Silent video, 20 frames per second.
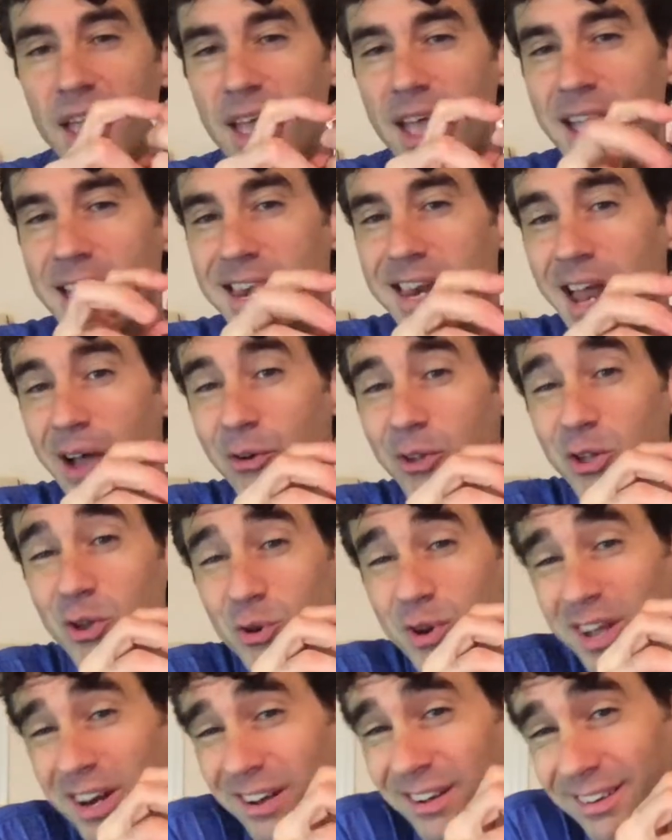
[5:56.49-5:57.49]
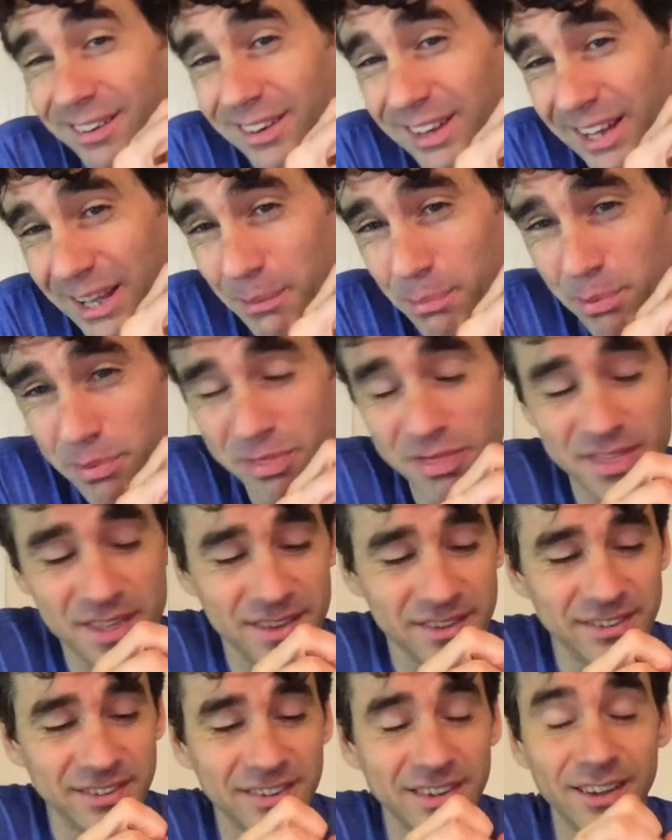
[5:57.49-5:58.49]
Now you can clip
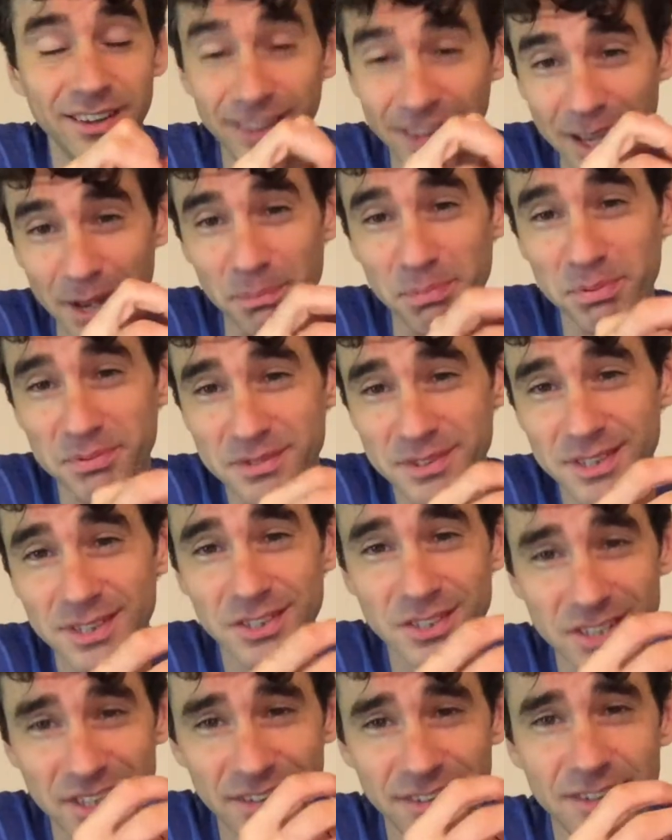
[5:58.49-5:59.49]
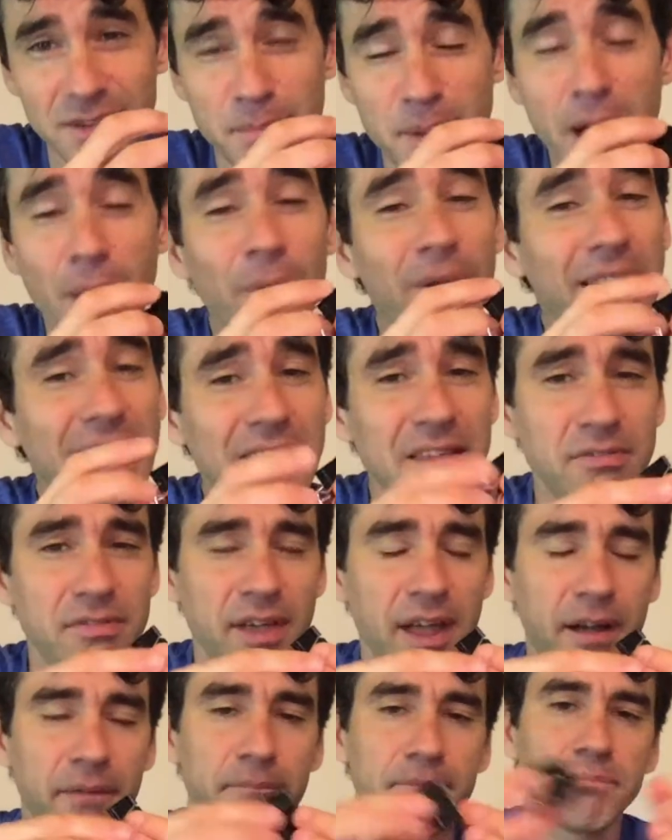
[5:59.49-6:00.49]
this clip to just about anything,
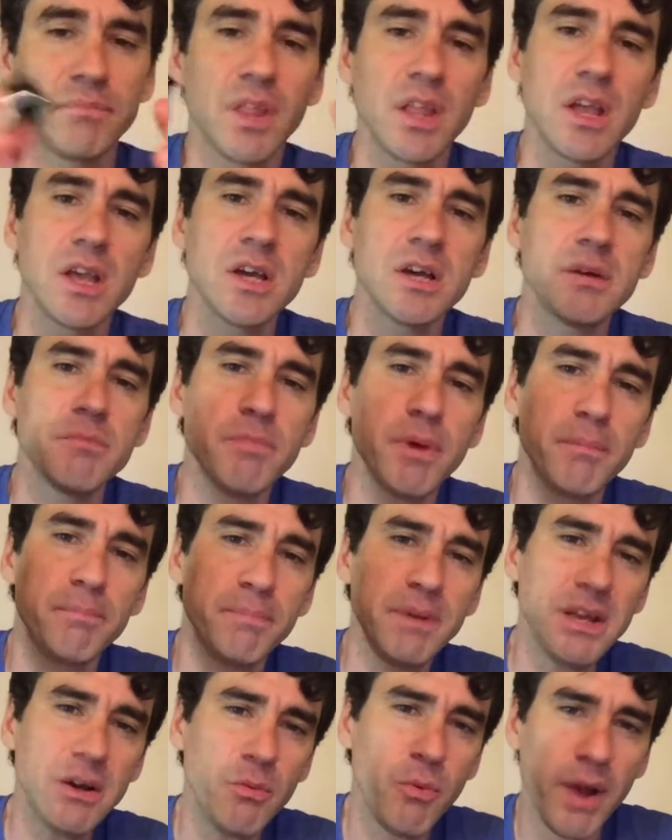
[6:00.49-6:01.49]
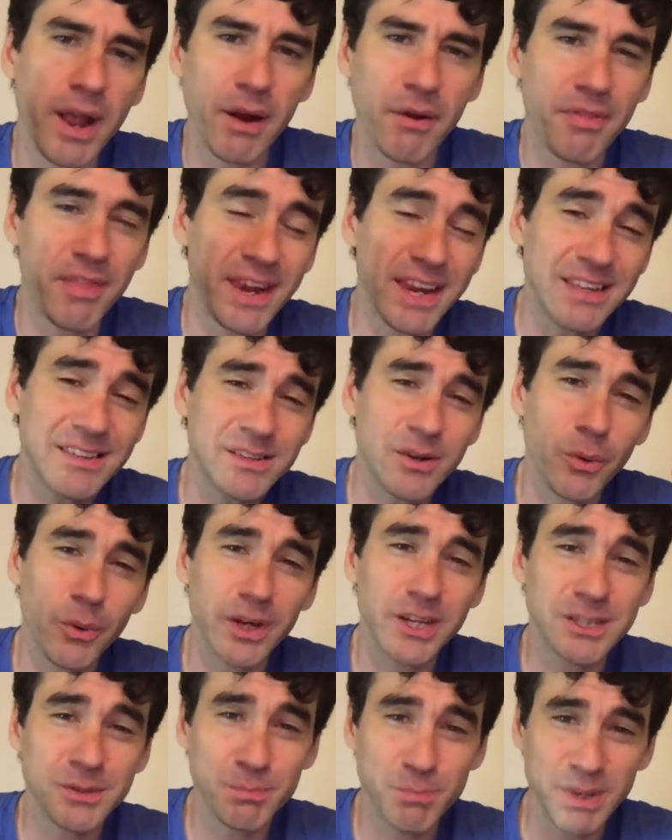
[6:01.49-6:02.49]
but be aware that it's going
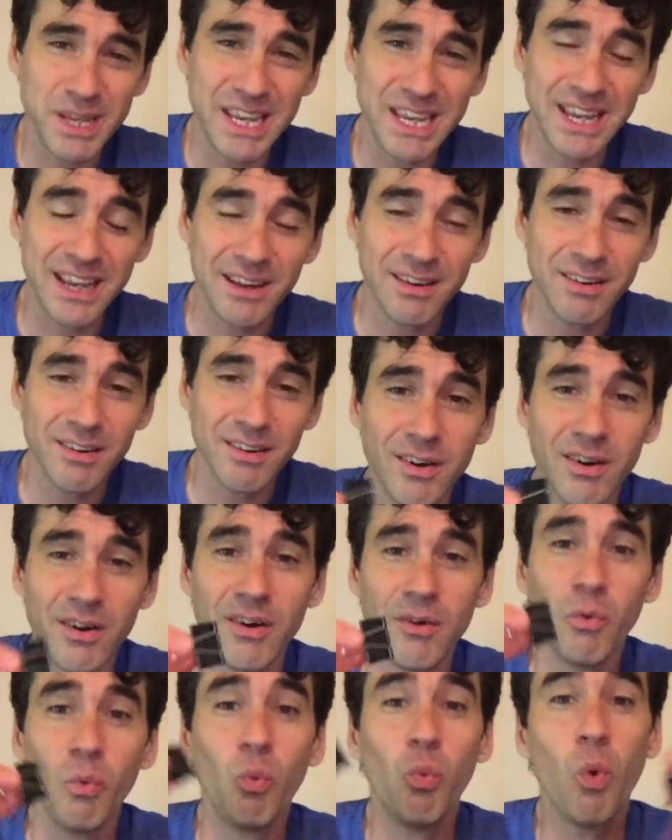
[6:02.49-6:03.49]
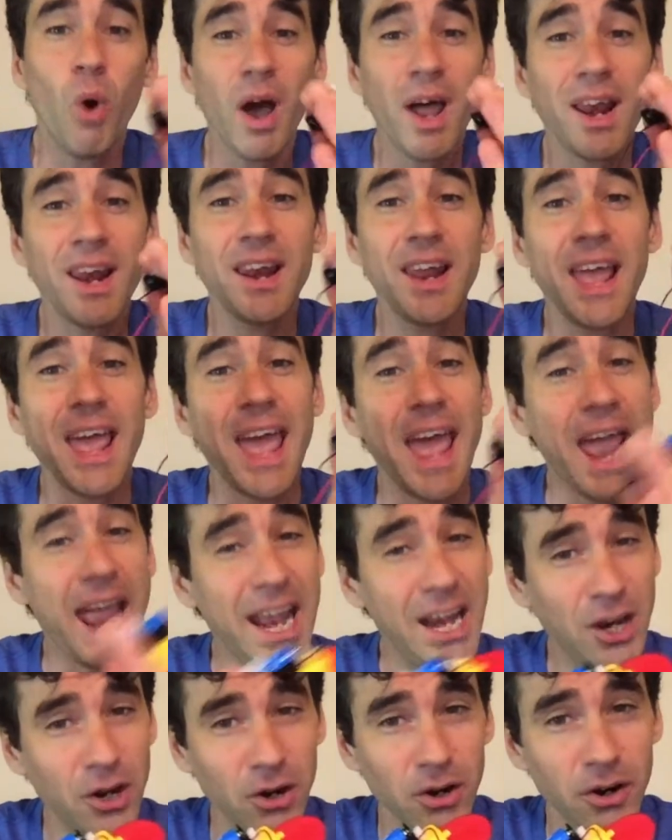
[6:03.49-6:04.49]
to be one
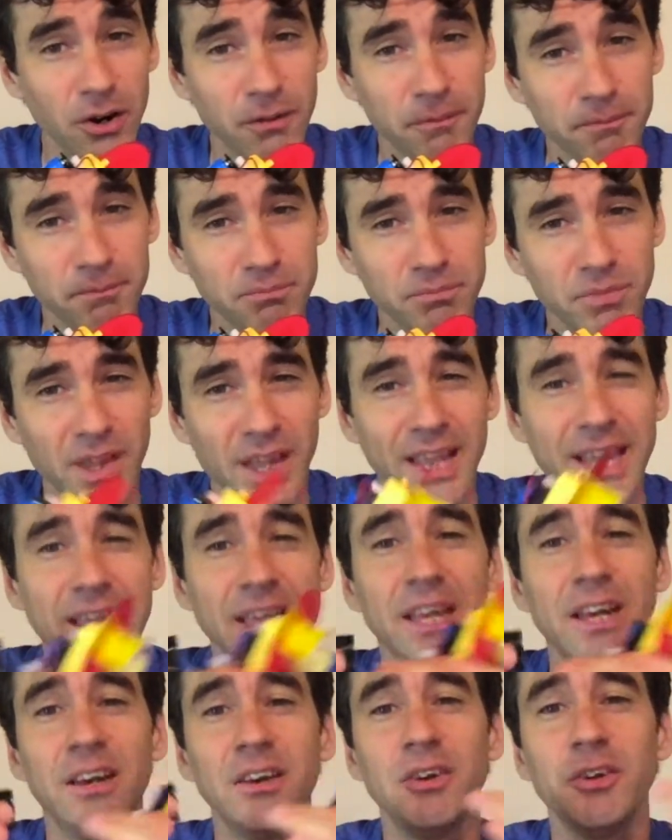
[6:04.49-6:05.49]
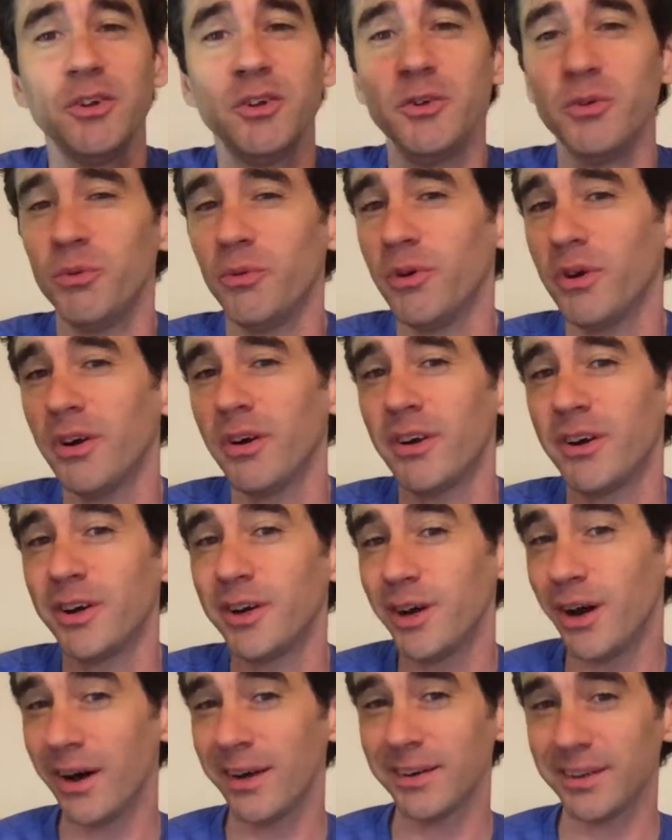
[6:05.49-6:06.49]
anchor in your
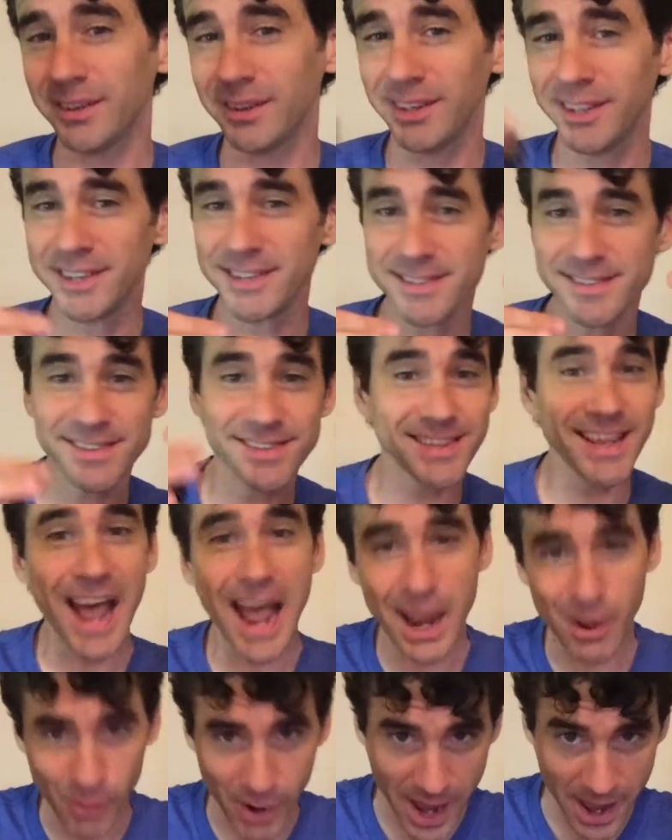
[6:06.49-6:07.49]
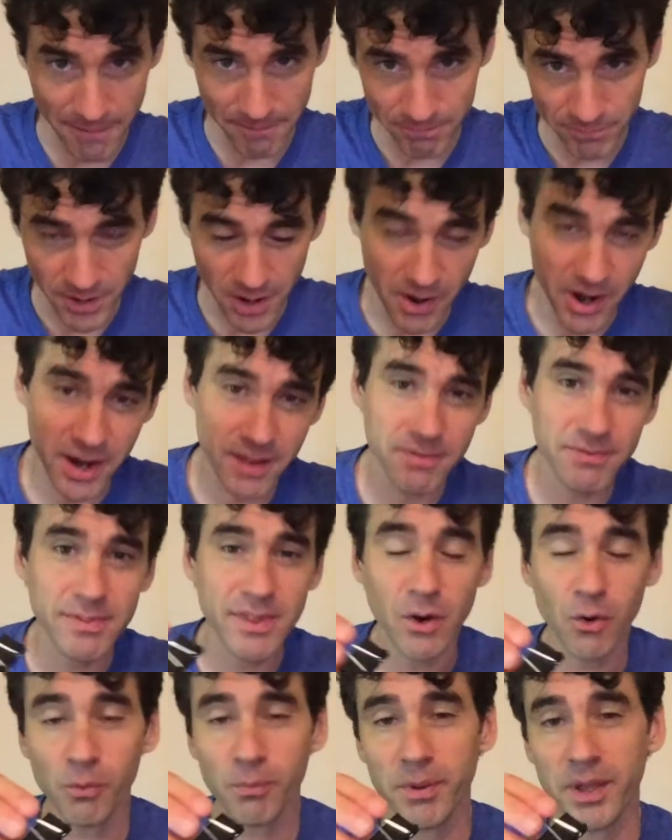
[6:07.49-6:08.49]
gondola skyway. All right. There
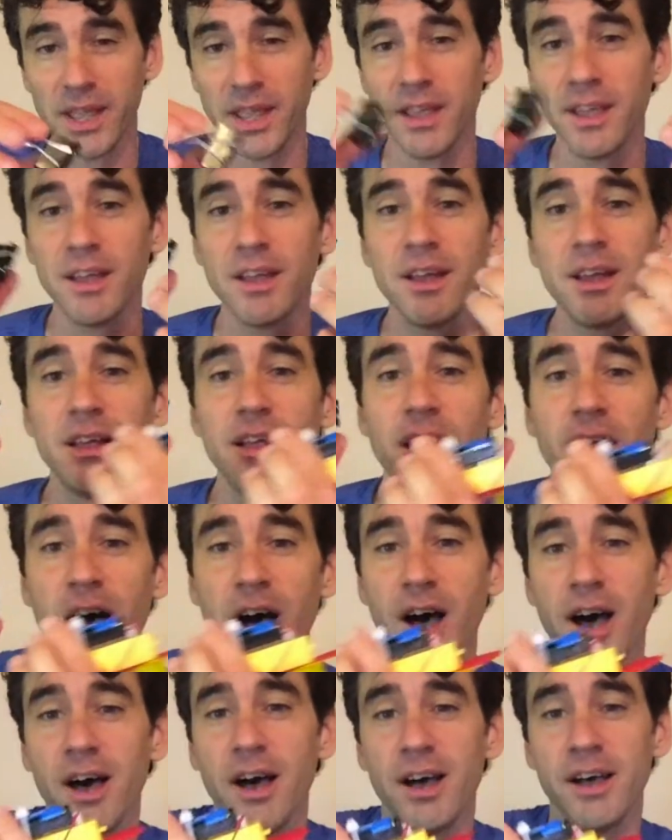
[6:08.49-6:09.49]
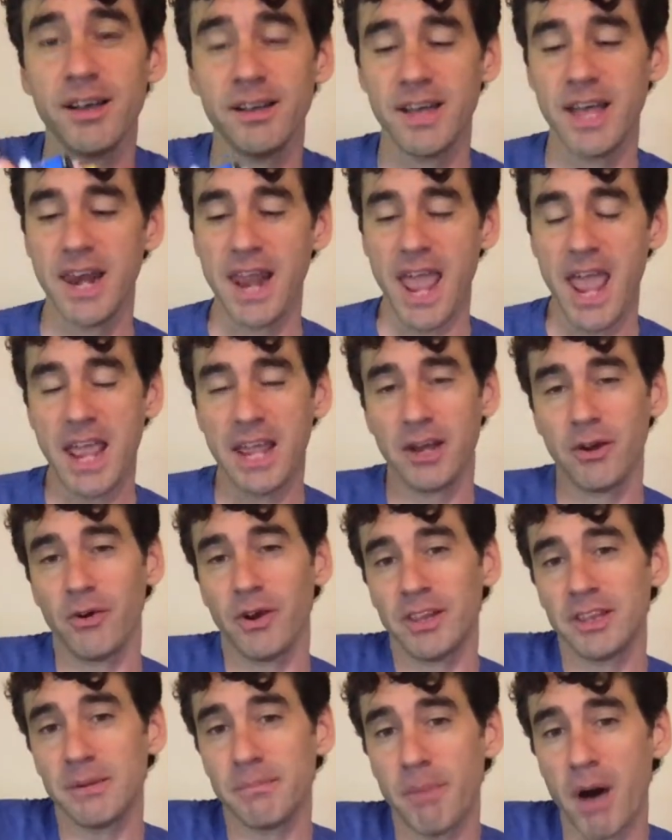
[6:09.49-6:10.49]
will be an anchor at
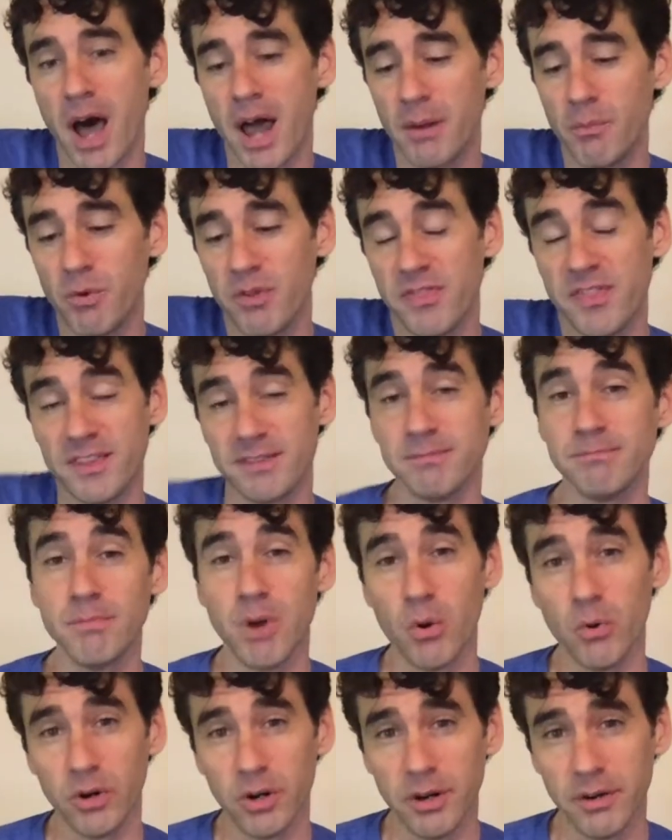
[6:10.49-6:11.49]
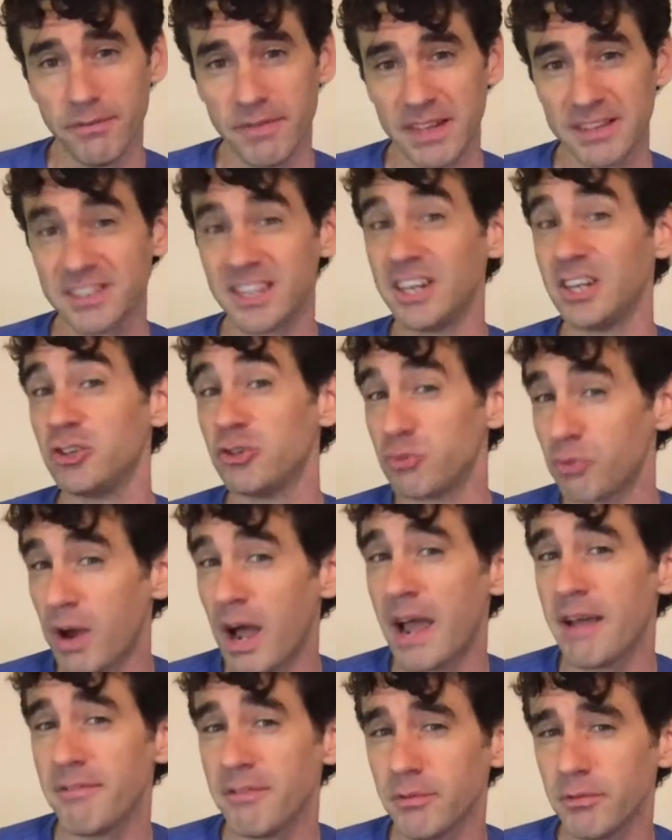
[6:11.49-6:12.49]
the bottom with this motor that's going to
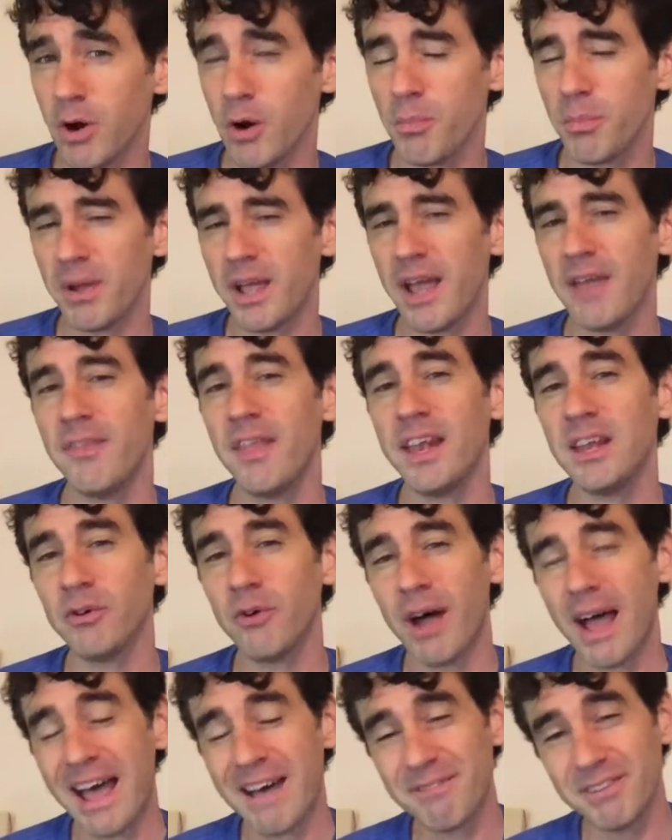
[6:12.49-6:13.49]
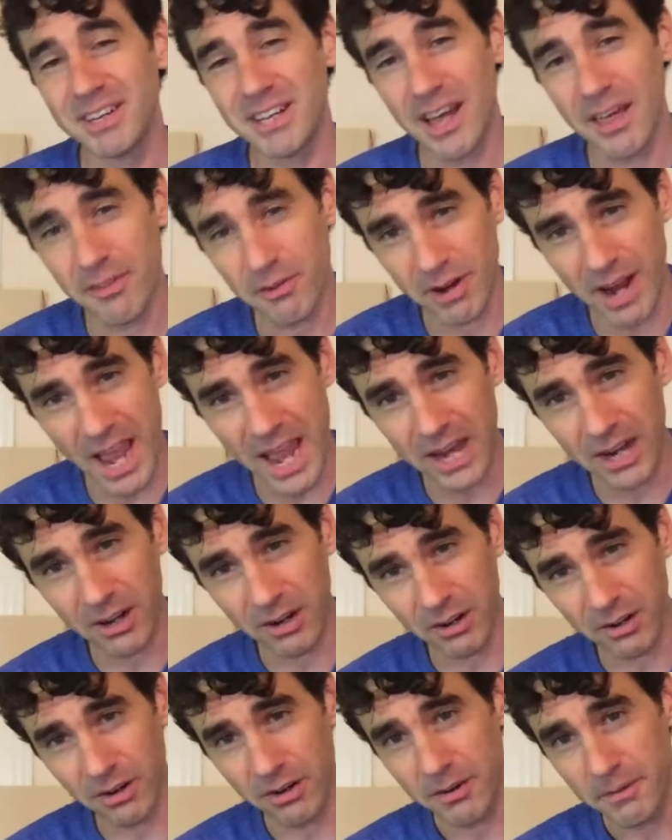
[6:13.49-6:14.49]
drive the rope, and then you'll have another anchor